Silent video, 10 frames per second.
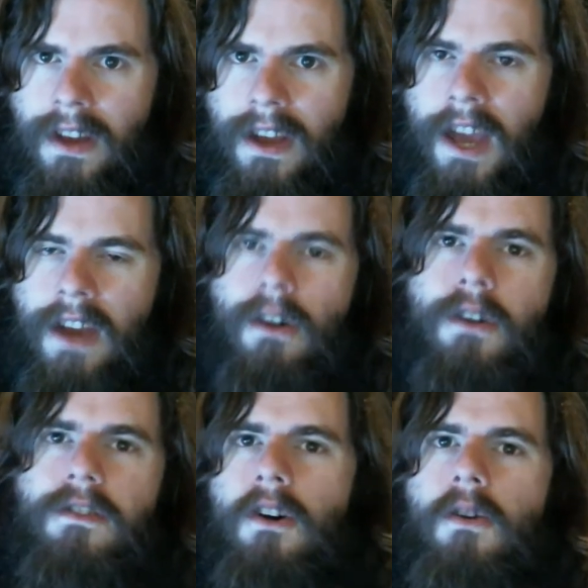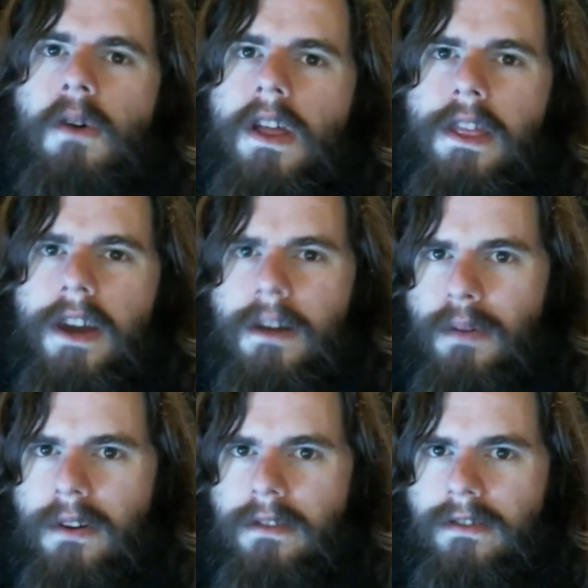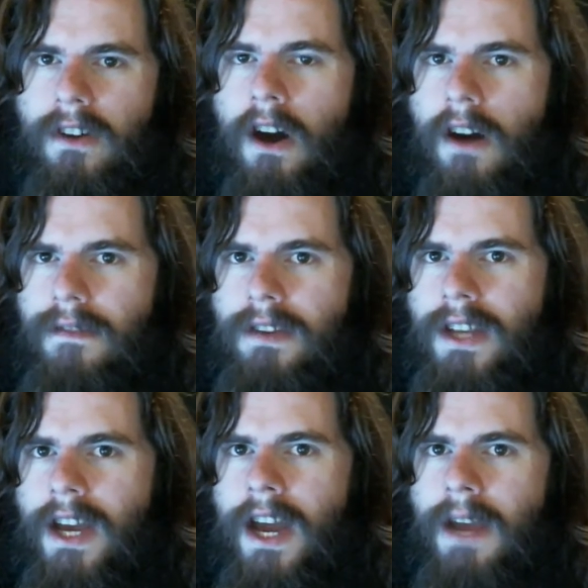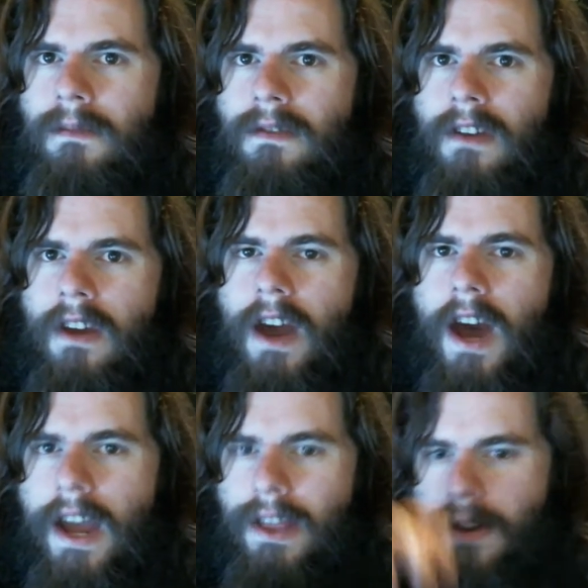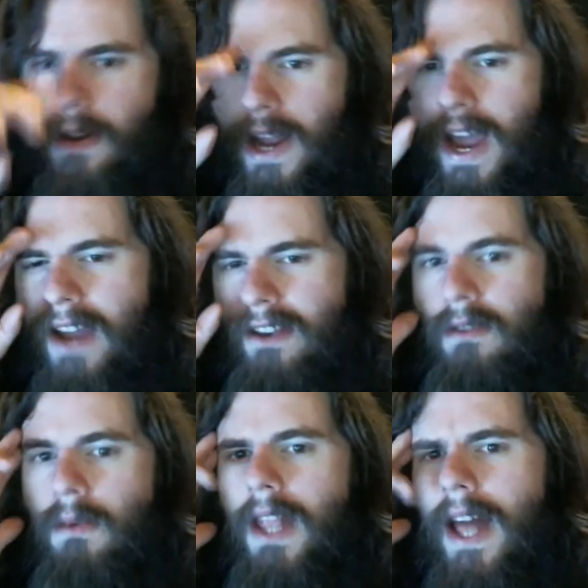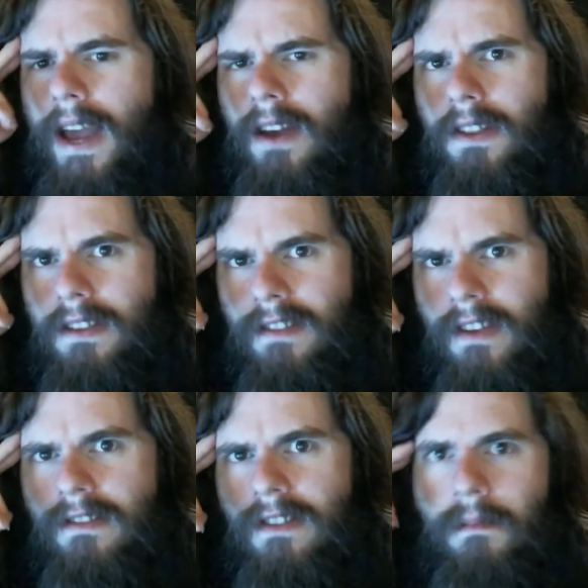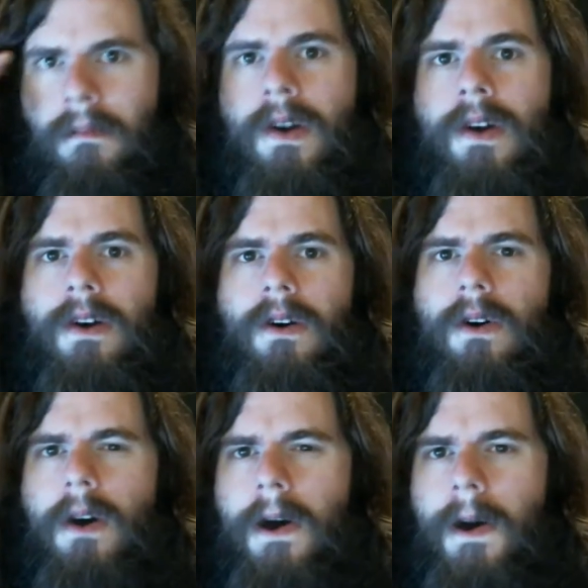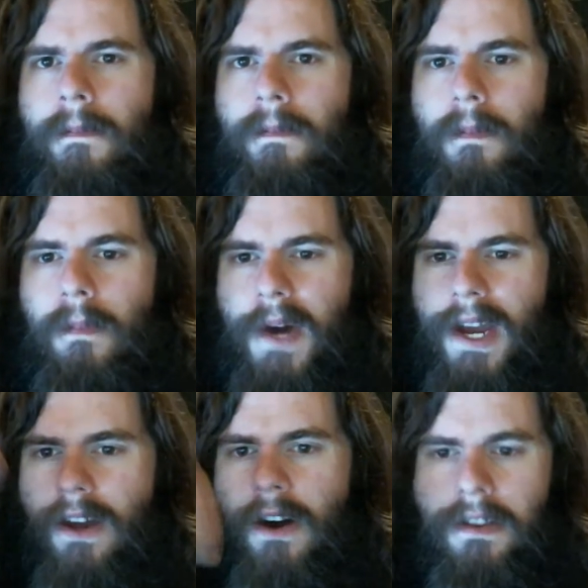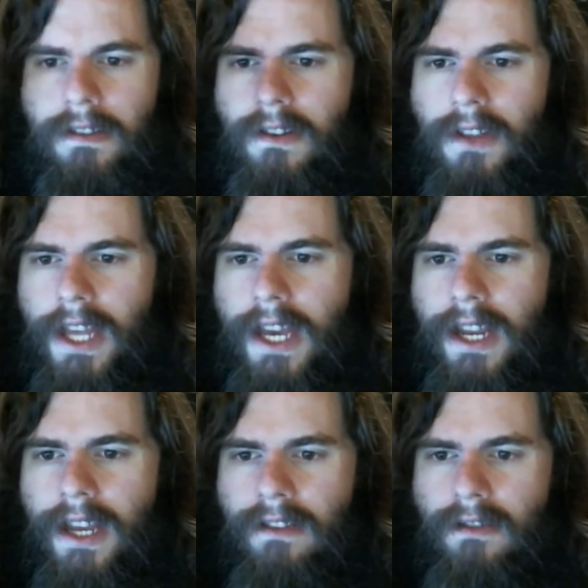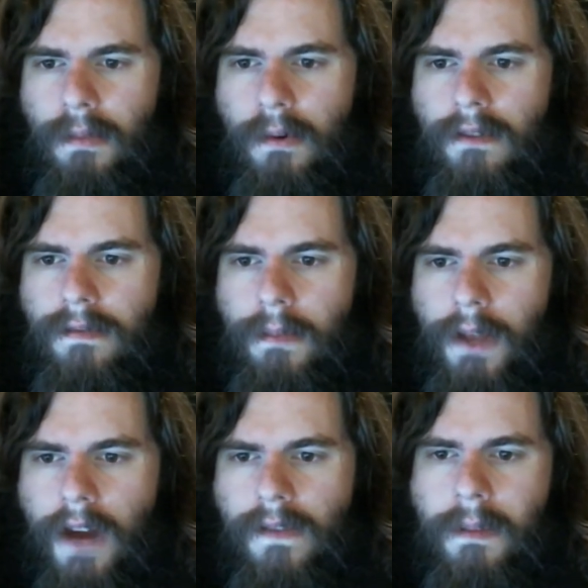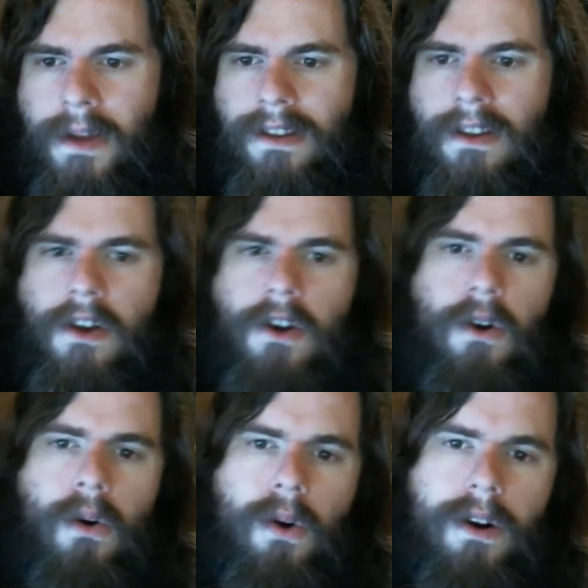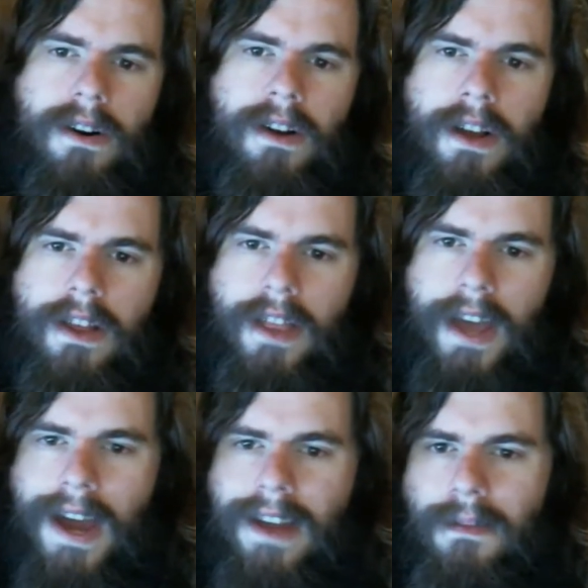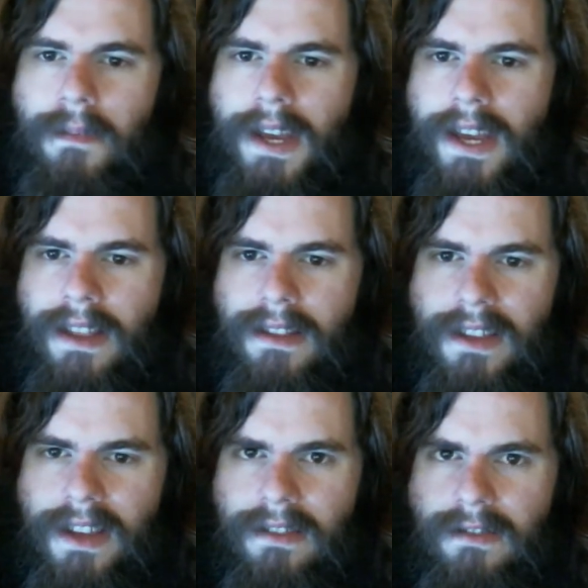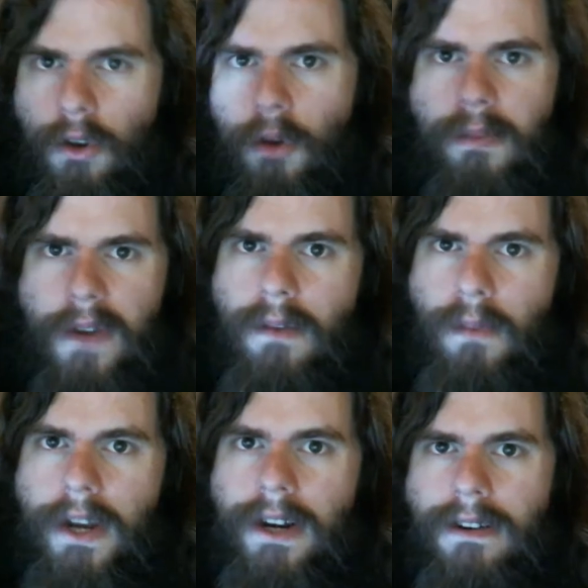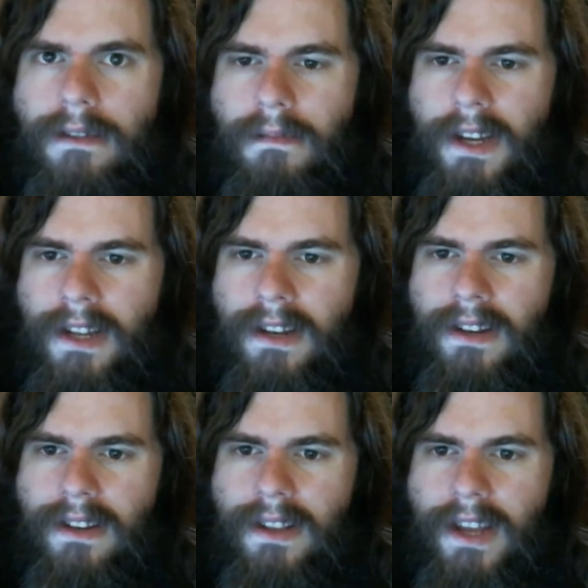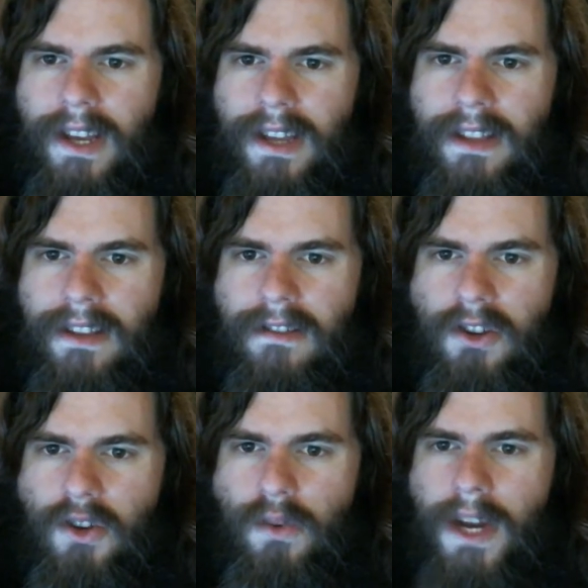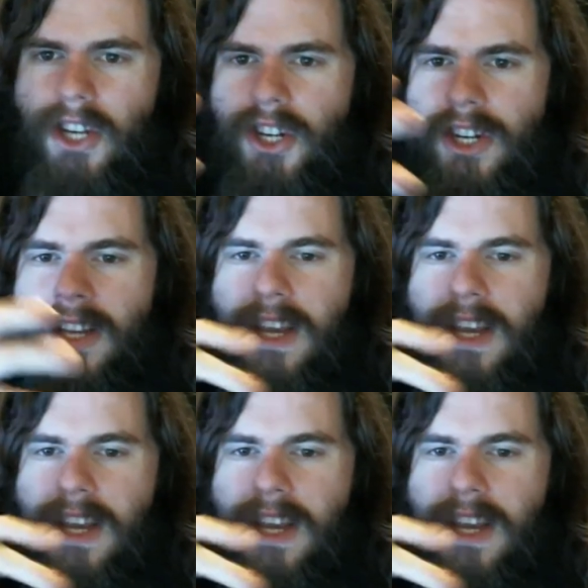And also, that person oftentimes either had to rely on the system um, by constantly getting support from the government, or they had to be the sole breadwinner in like in the situation,